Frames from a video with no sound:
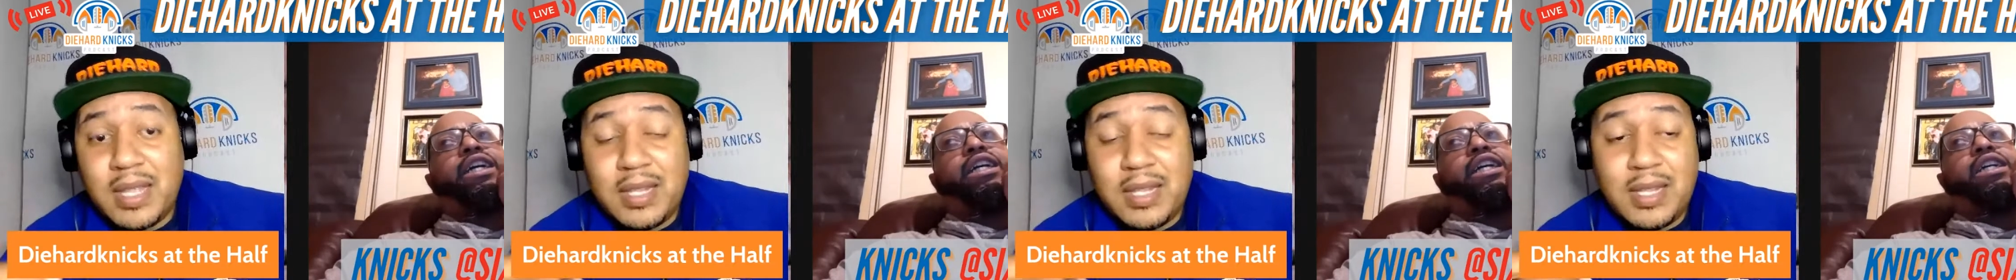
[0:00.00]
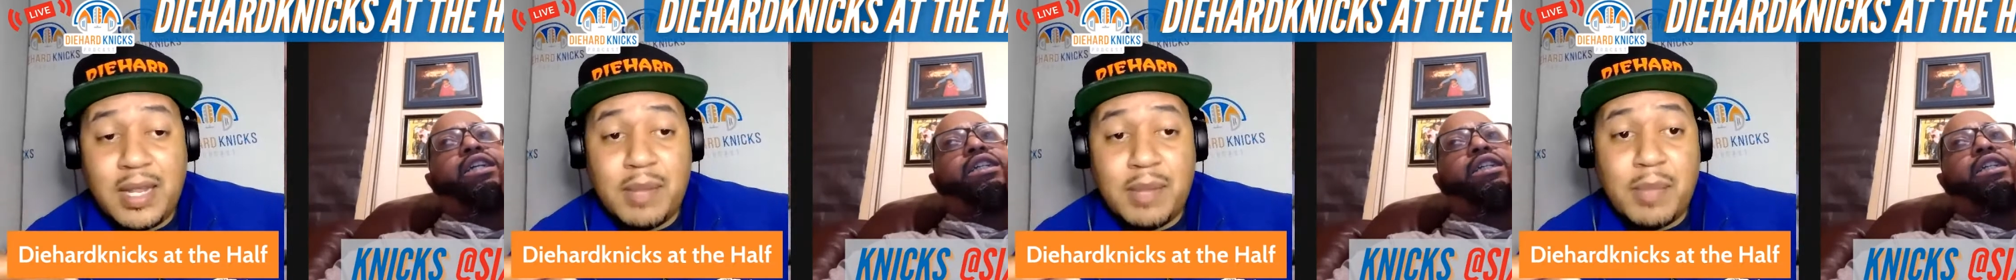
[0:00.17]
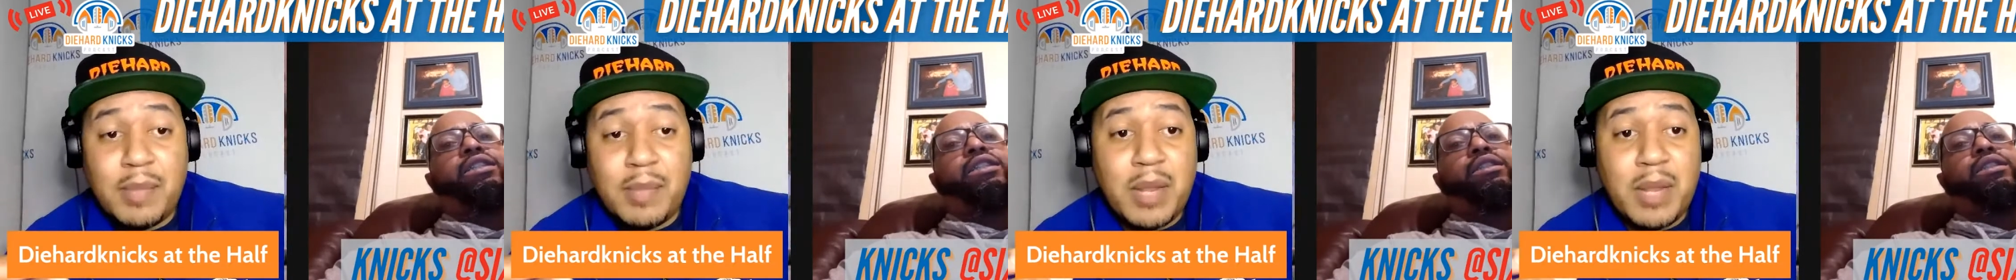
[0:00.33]
that
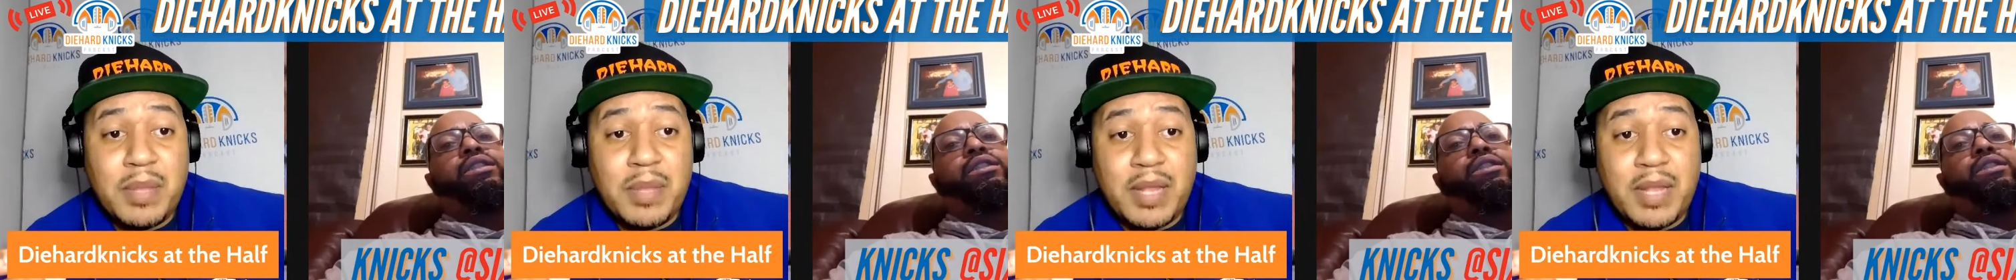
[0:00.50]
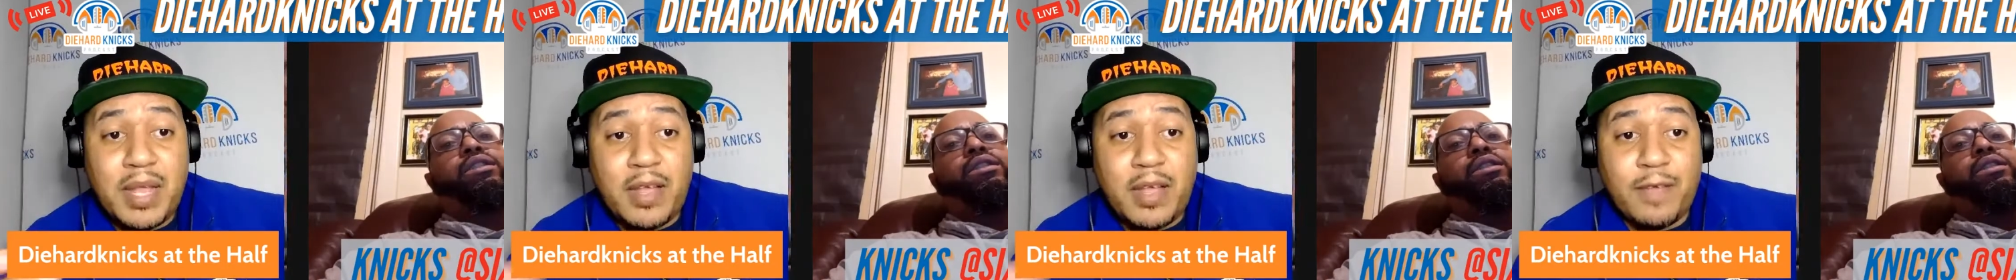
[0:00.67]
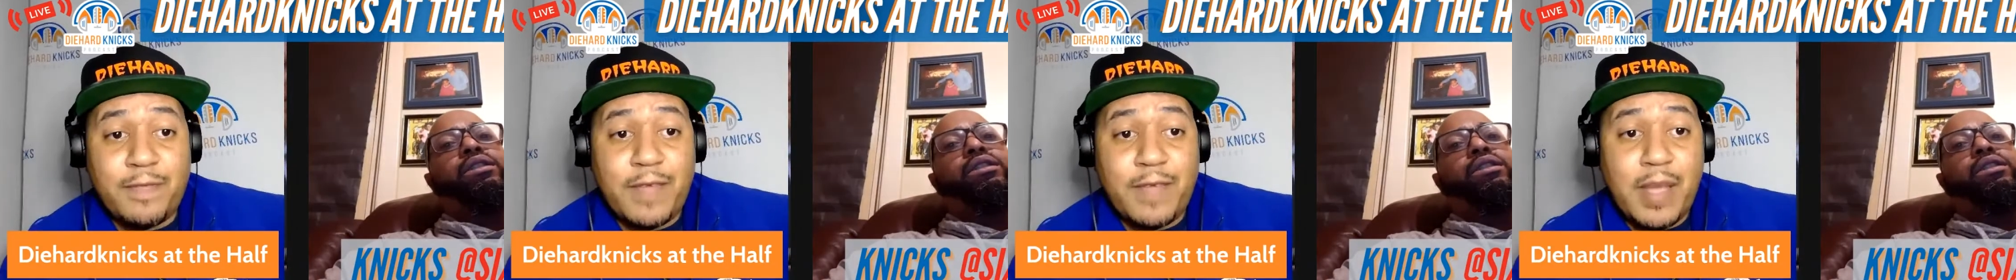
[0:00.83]
it might have been
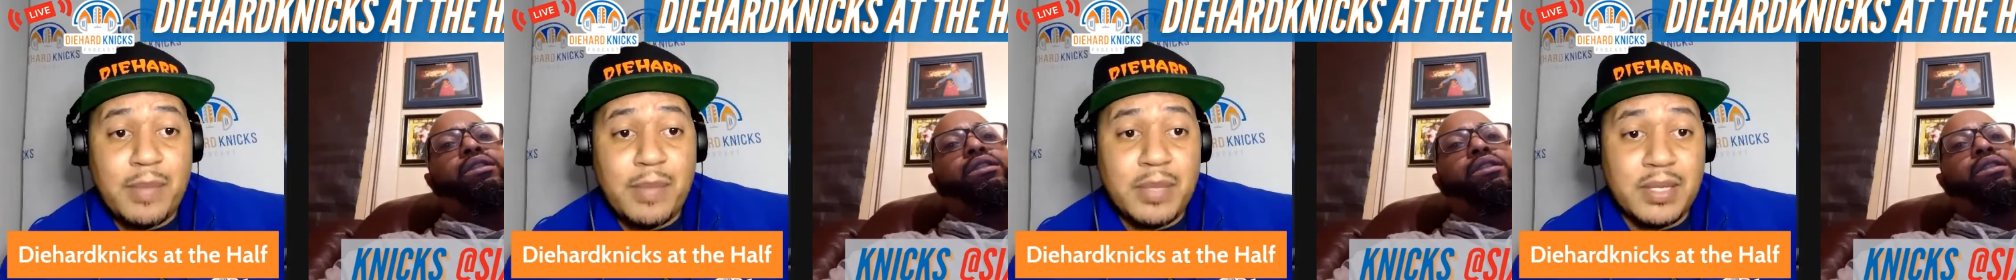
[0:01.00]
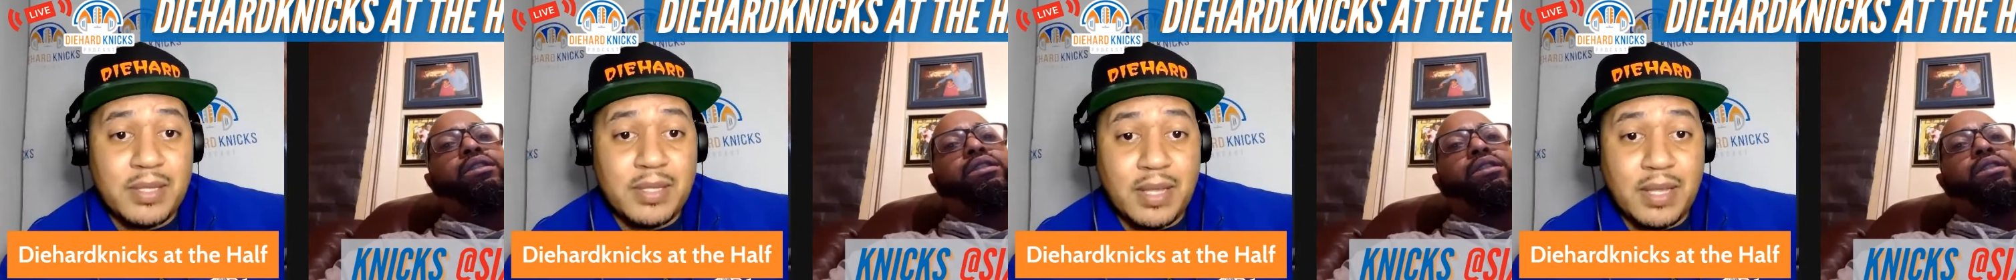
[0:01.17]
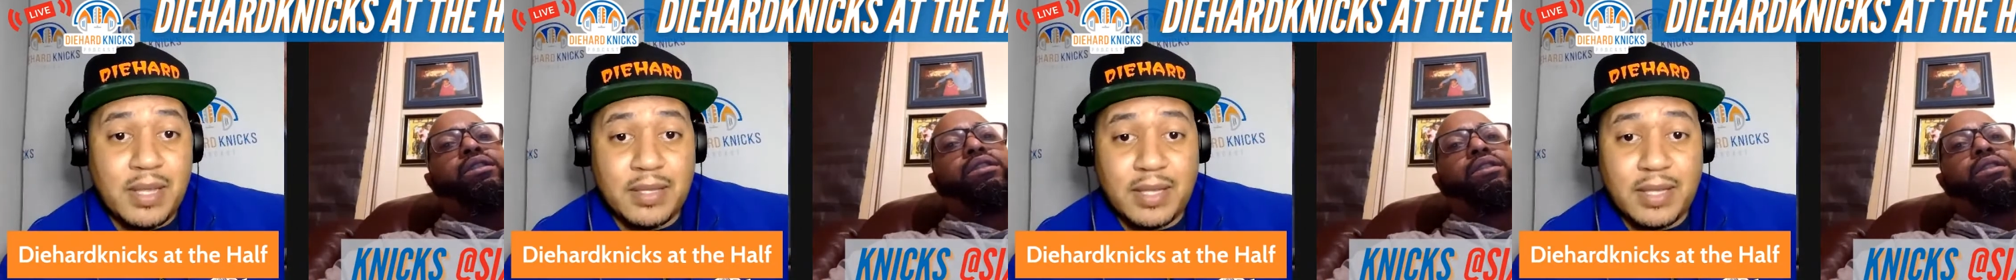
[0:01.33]
like a
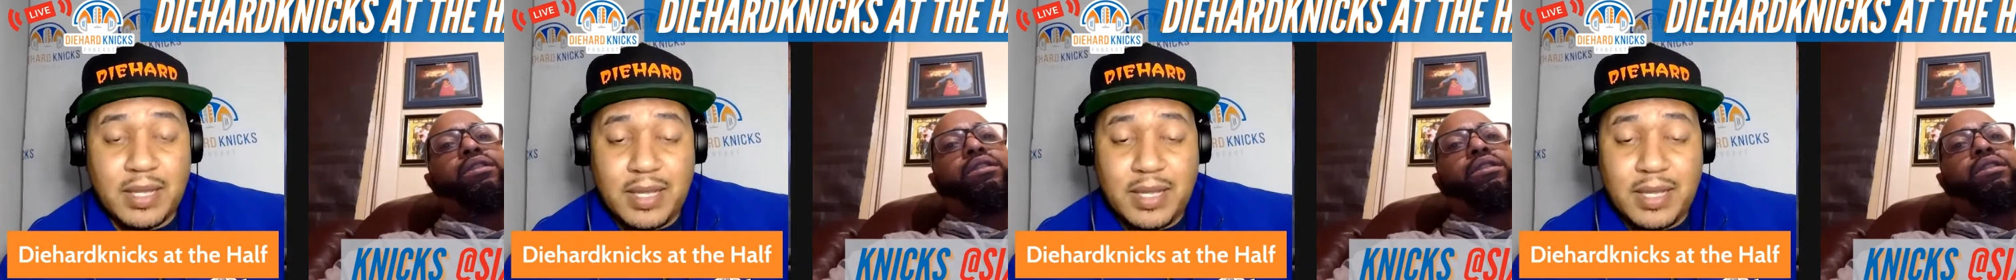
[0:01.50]
family thing.